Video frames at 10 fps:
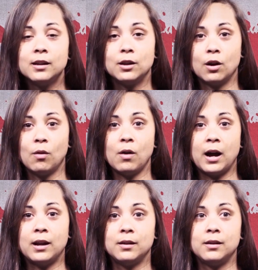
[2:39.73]
You know,
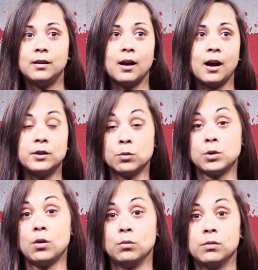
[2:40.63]
I don't
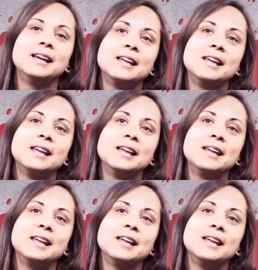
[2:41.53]
know.